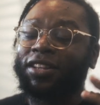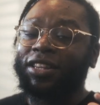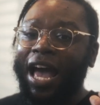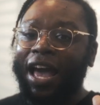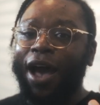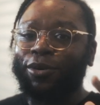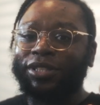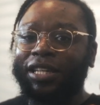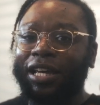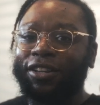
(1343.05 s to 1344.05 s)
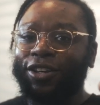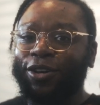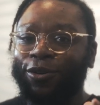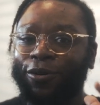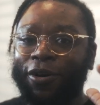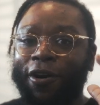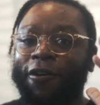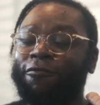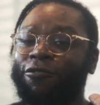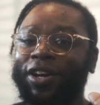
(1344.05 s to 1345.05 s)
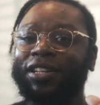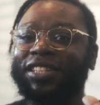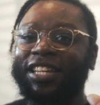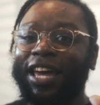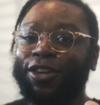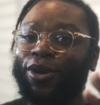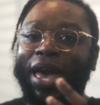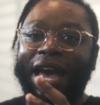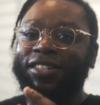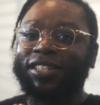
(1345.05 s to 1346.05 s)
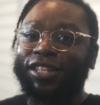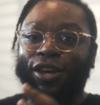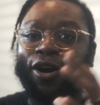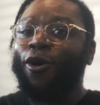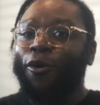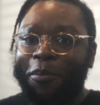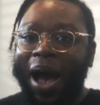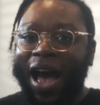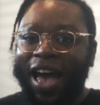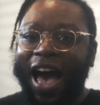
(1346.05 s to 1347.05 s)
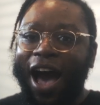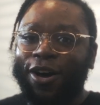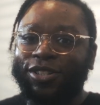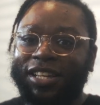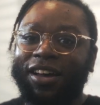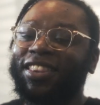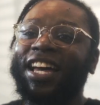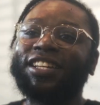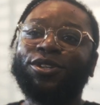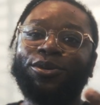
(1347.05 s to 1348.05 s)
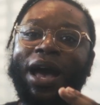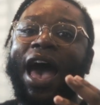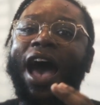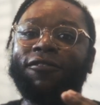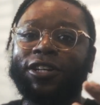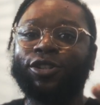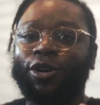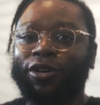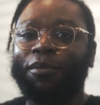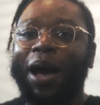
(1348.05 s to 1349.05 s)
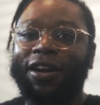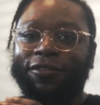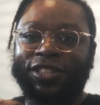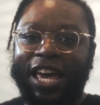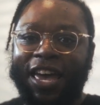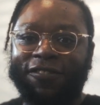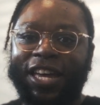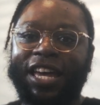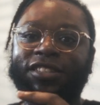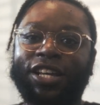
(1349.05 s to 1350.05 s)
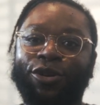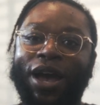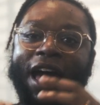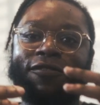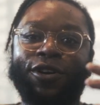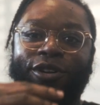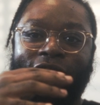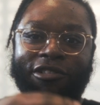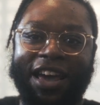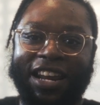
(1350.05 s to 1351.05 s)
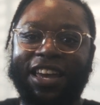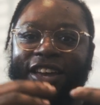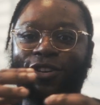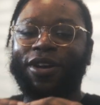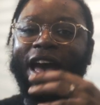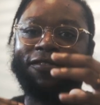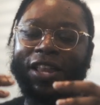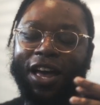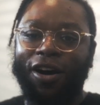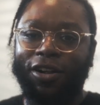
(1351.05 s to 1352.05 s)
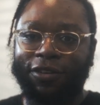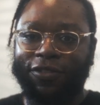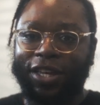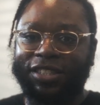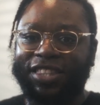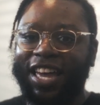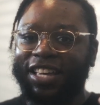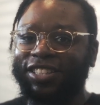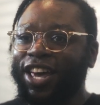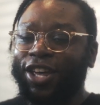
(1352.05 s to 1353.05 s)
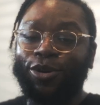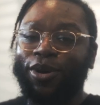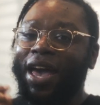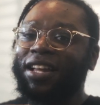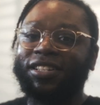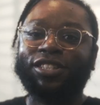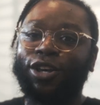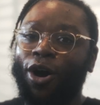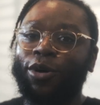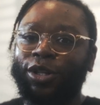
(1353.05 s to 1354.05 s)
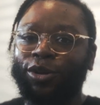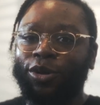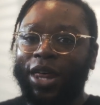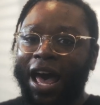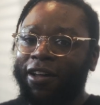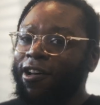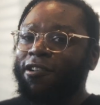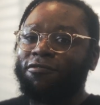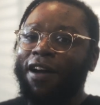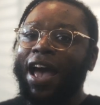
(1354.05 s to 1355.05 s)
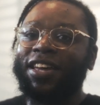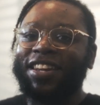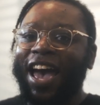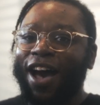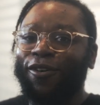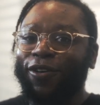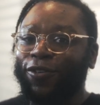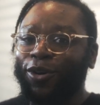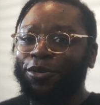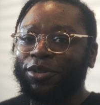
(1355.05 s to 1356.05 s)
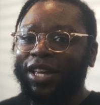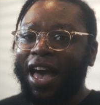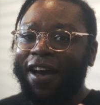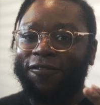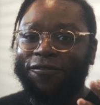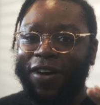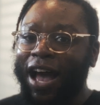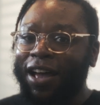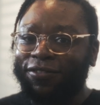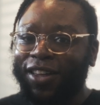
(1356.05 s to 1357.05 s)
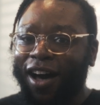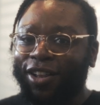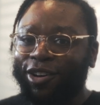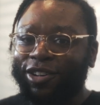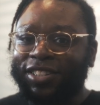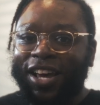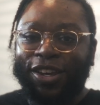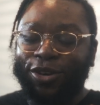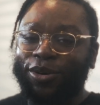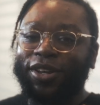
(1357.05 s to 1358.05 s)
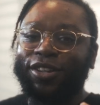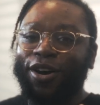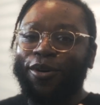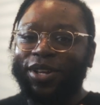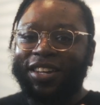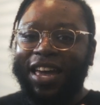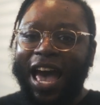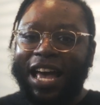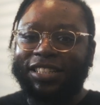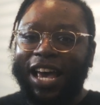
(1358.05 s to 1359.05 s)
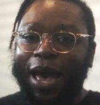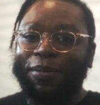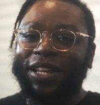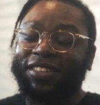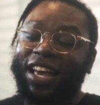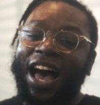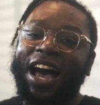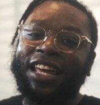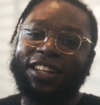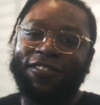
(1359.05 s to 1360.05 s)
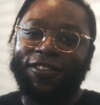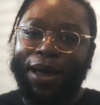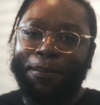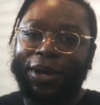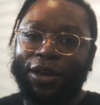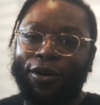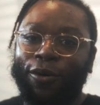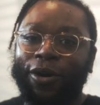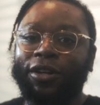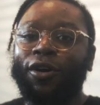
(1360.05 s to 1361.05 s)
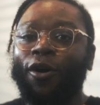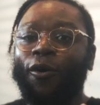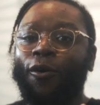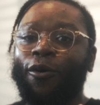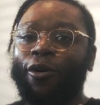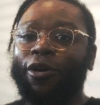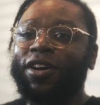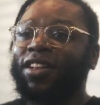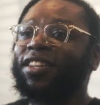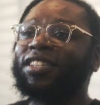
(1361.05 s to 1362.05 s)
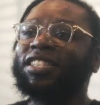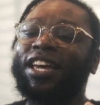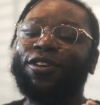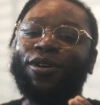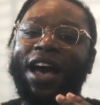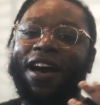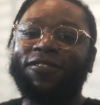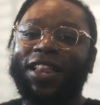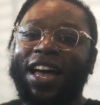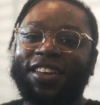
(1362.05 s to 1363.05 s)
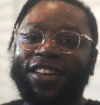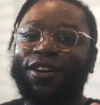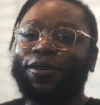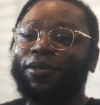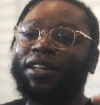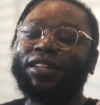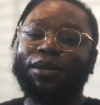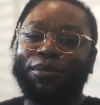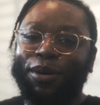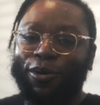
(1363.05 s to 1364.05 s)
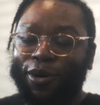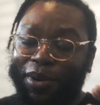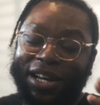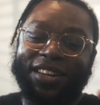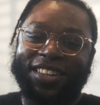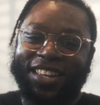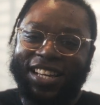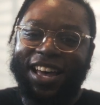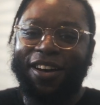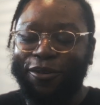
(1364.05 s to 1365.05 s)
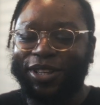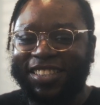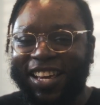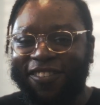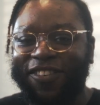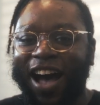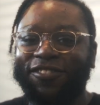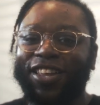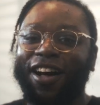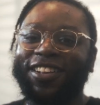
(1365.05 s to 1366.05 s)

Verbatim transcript: Like I was telling you, real estate, you can't just go buy a house unless you have a certain amount of savings and you have good credit and you have like all of these things. You can't just go and do that. Right now, if you only have $5, you could go and Cash App and kind of get Bitcoin. Or let's say you have like, you know, a little bit more money because I wouldn't say $5.